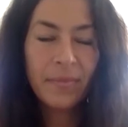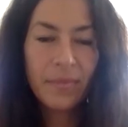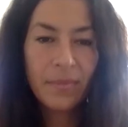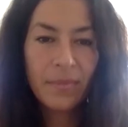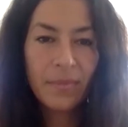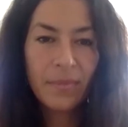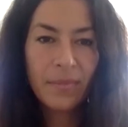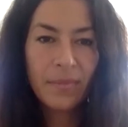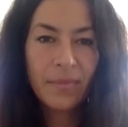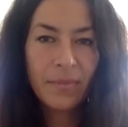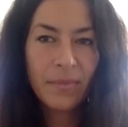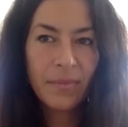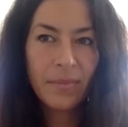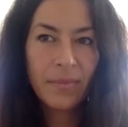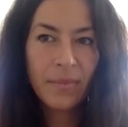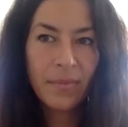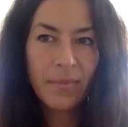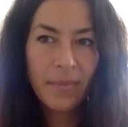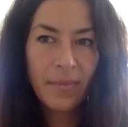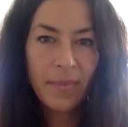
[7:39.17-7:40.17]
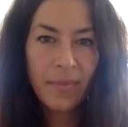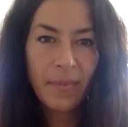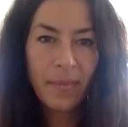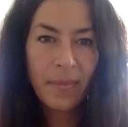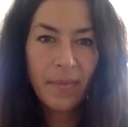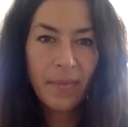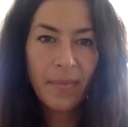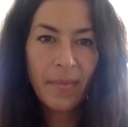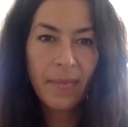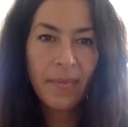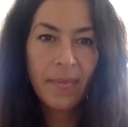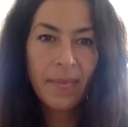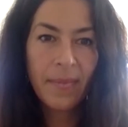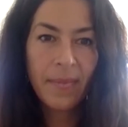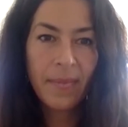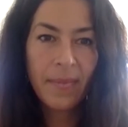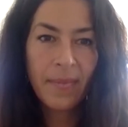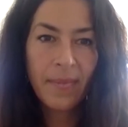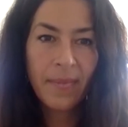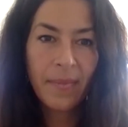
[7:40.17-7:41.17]

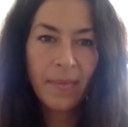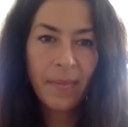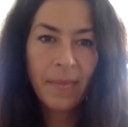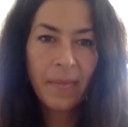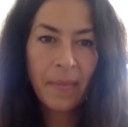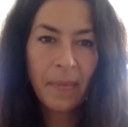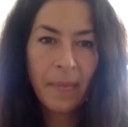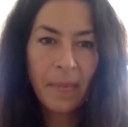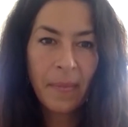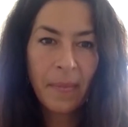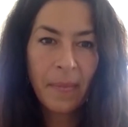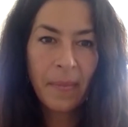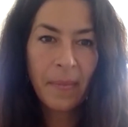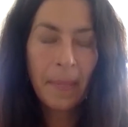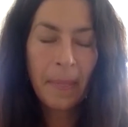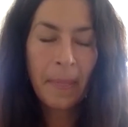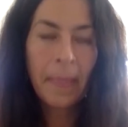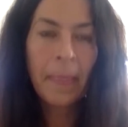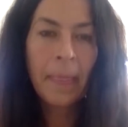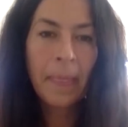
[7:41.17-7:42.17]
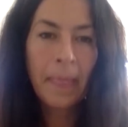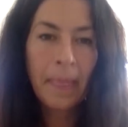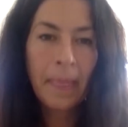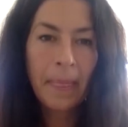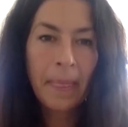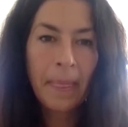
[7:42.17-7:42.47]
The person shown says nothing.